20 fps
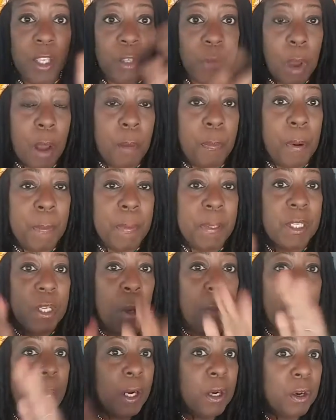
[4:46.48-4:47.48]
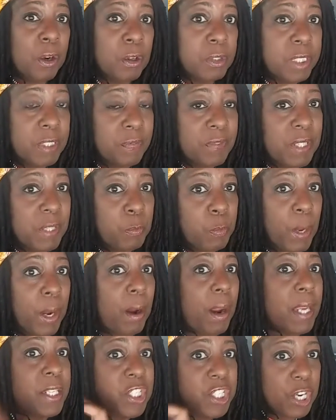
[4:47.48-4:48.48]
all probably know my girl Tiffany
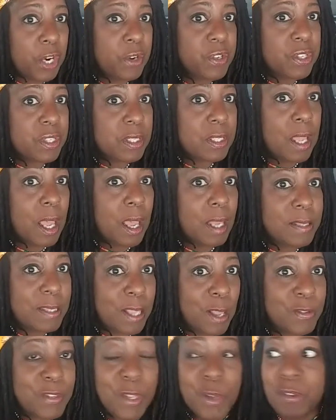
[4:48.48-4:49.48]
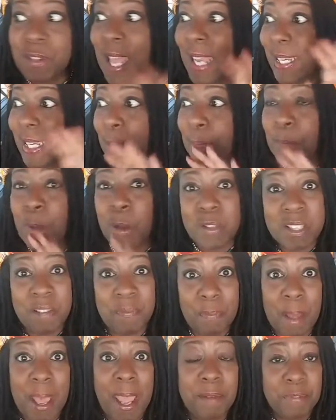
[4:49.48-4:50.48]
Ware sells those. I get most of
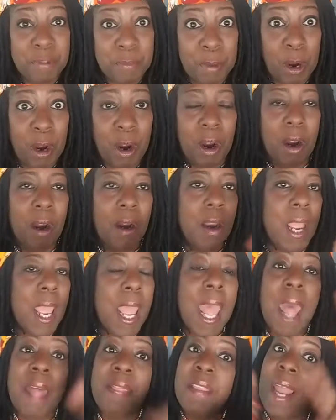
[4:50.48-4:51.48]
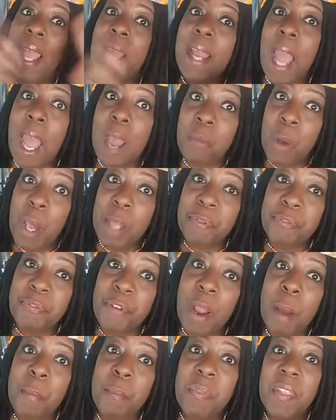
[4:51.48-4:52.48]
mine from her, and then I got one
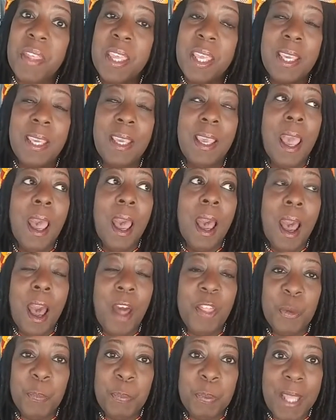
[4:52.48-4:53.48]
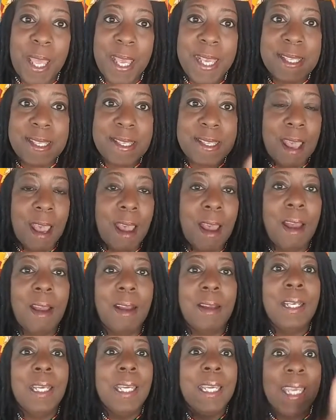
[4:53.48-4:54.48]
from the other place
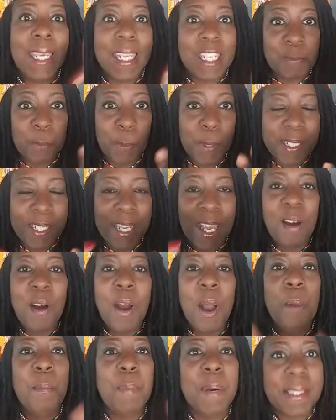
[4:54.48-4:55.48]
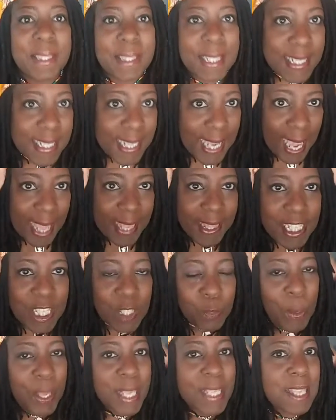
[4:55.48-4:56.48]
in Springdale. But today,
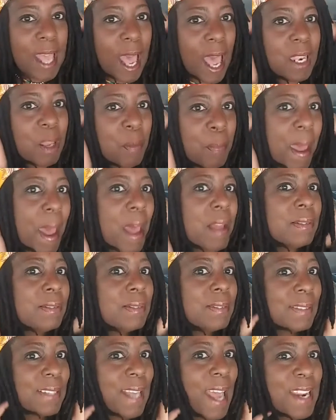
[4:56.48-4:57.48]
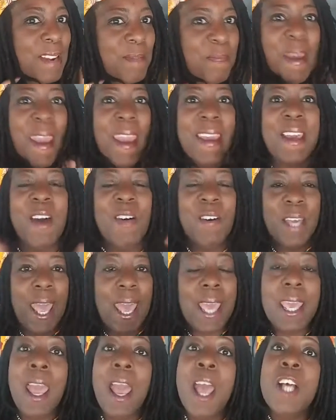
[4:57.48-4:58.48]
this week is all about Ghana Bay.
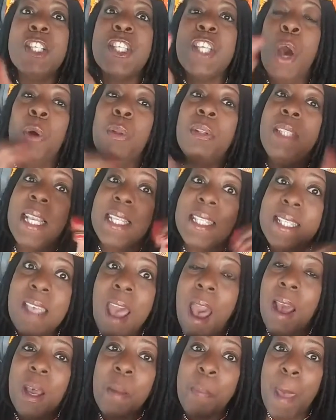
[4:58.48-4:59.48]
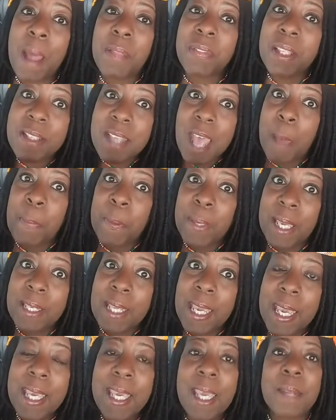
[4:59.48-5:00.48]
Okay, so let's talk about the topic at
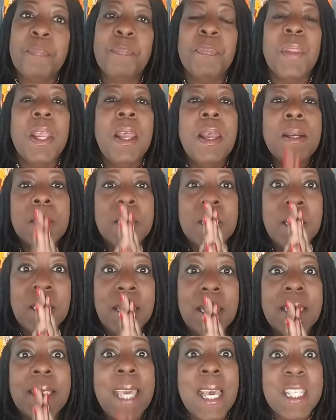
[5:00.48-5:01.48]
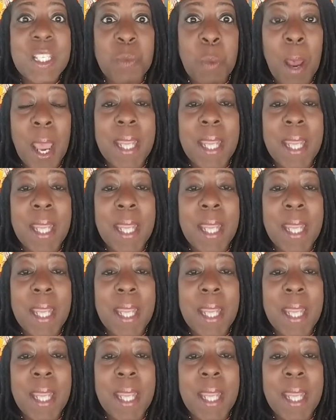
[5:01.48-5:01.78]
hand. Guess what?